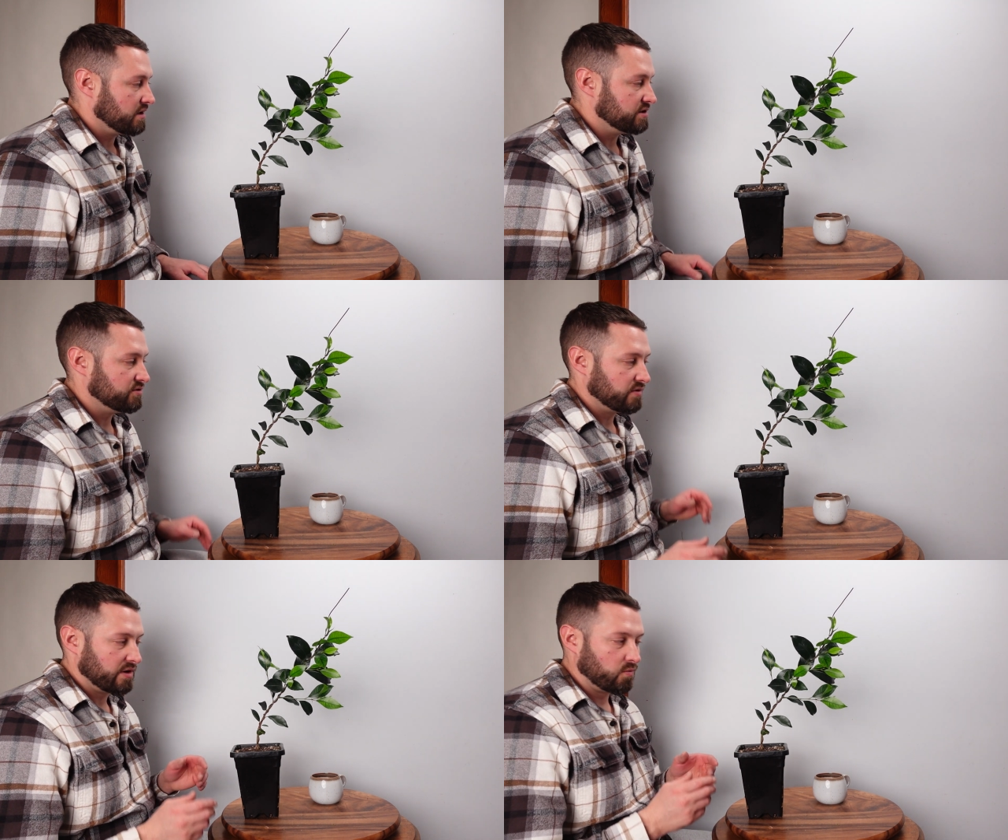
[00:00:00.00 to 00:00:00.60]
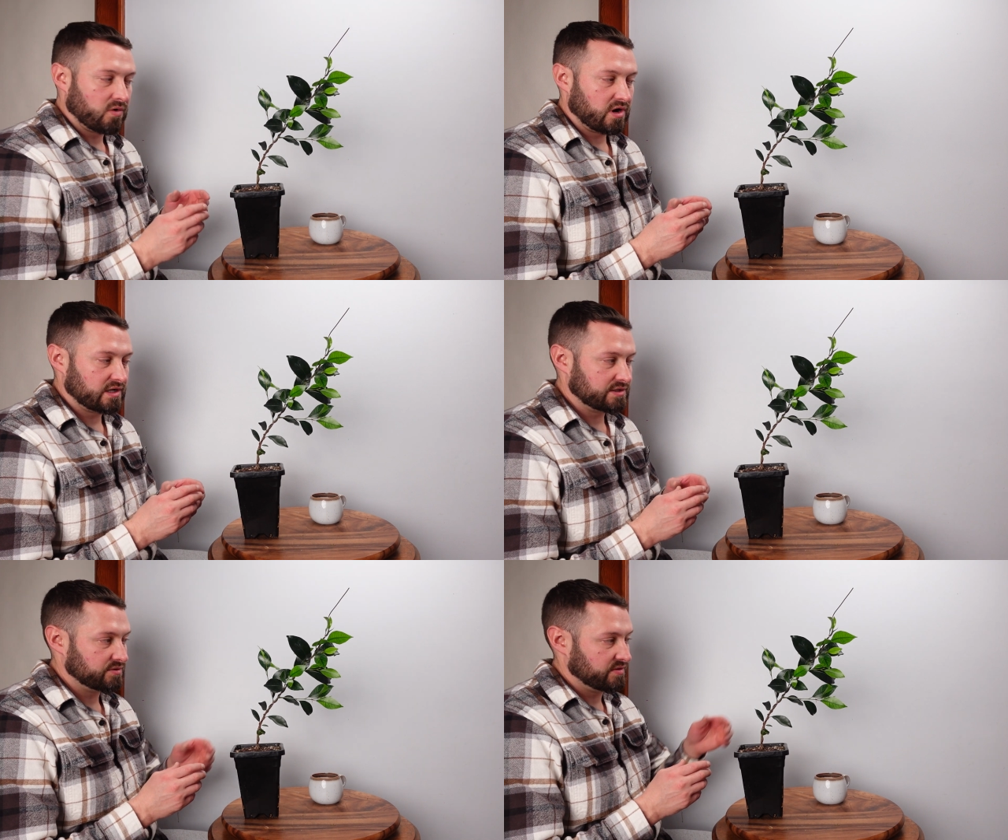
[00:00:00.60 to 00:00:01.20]
Do I
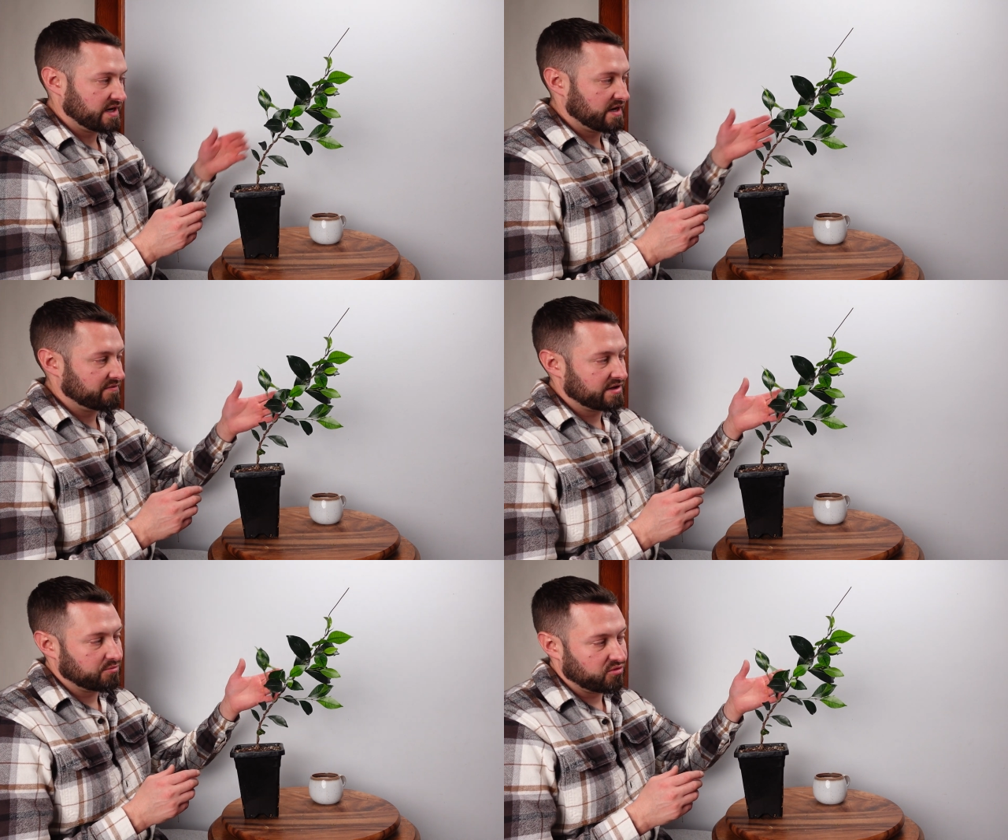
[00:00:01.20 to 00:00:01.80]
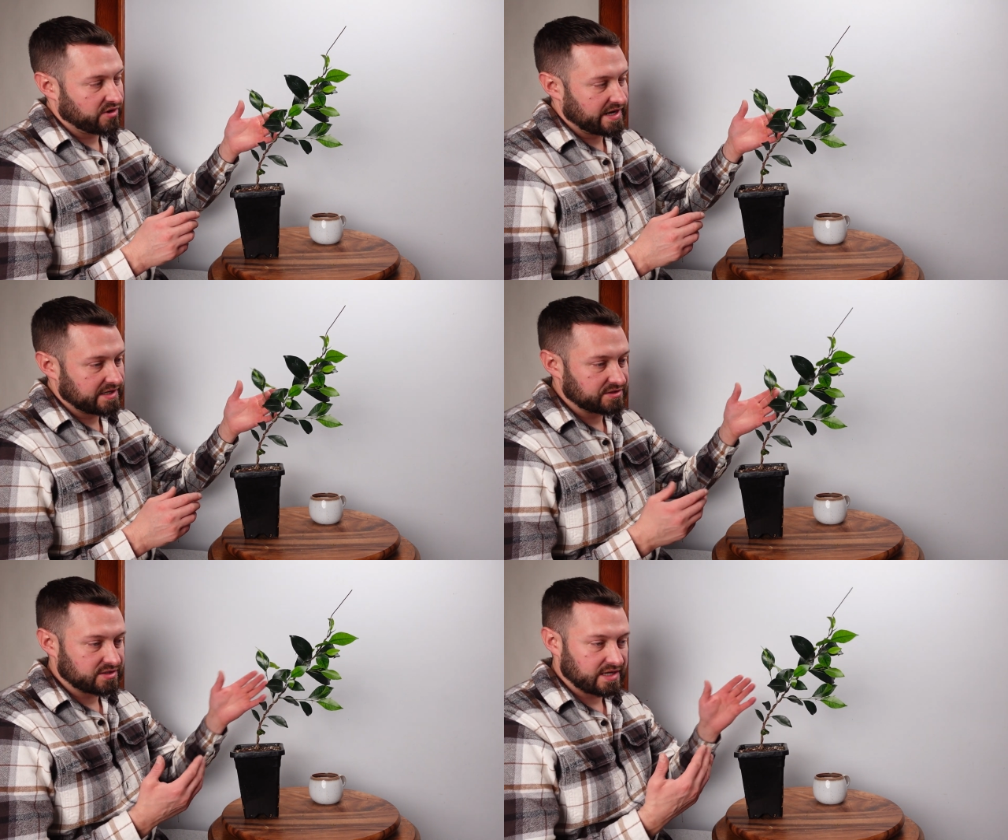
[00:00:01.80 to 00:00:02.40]
want to have like a
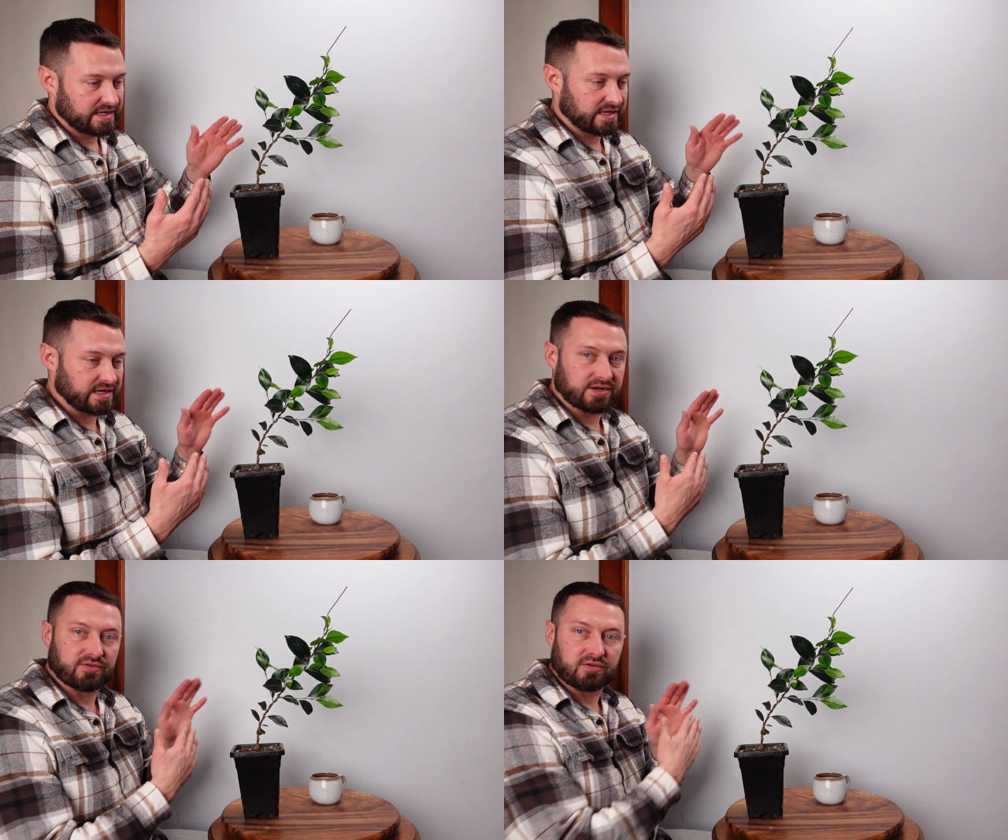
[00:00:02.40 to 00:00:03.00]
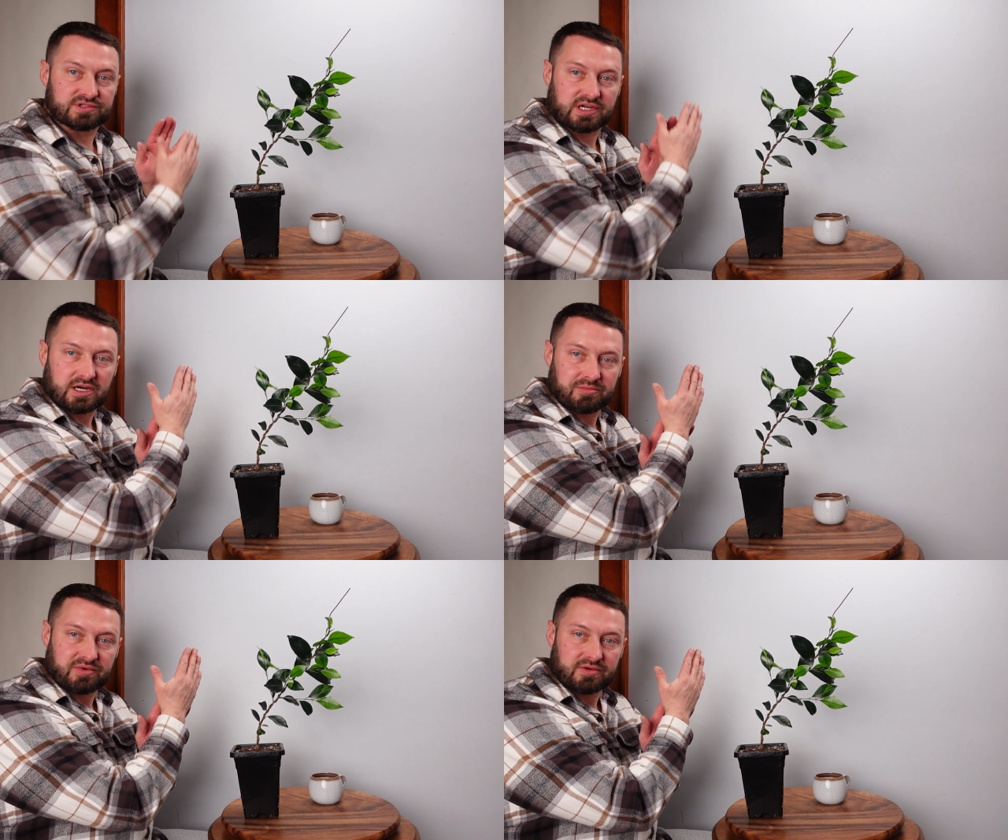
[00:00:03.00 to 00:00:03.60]
branch that kind of grows
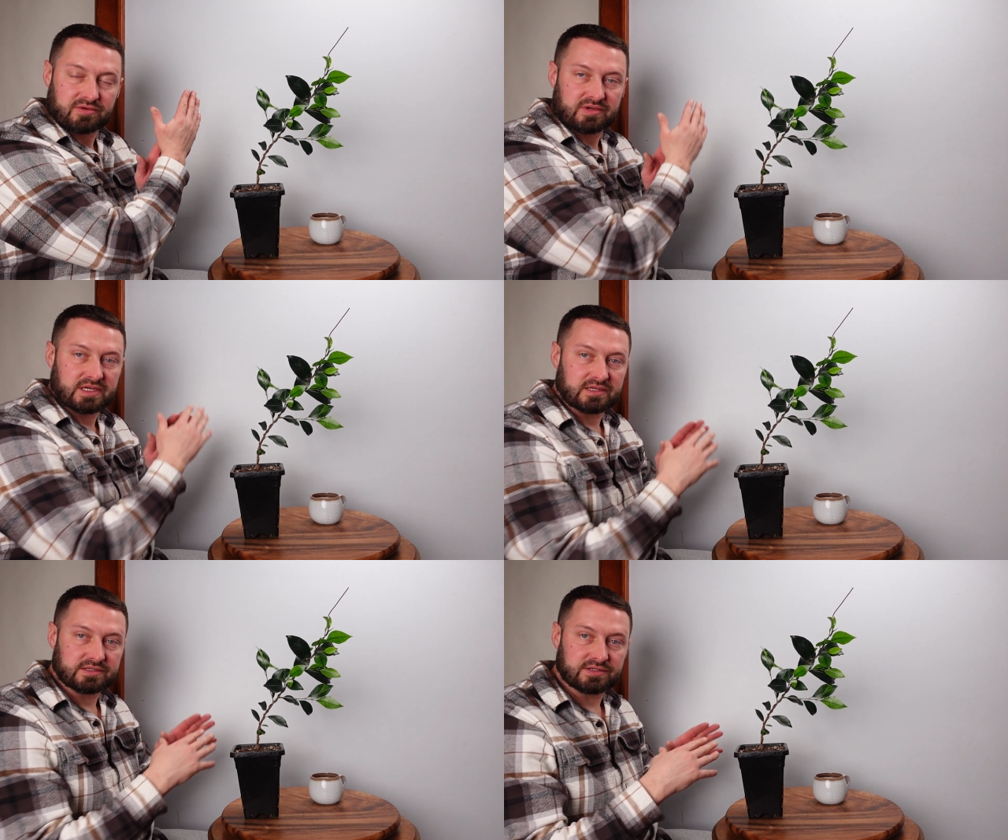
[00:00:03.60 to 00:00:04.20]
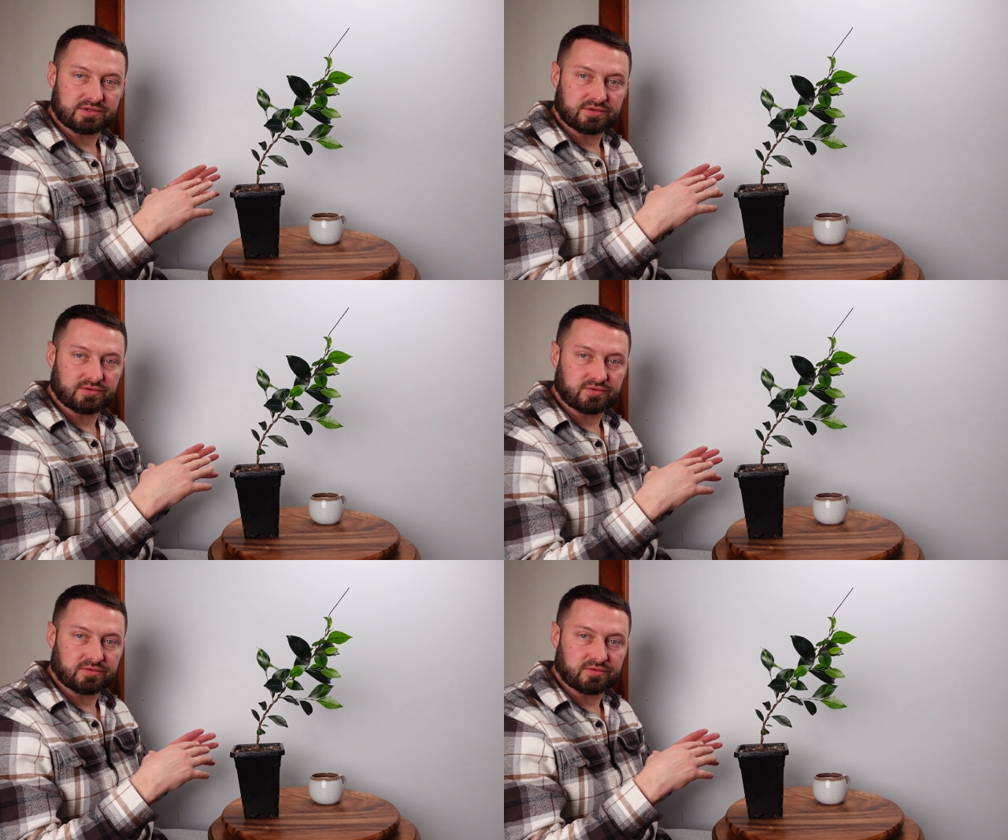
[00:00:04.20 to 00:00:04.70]
up into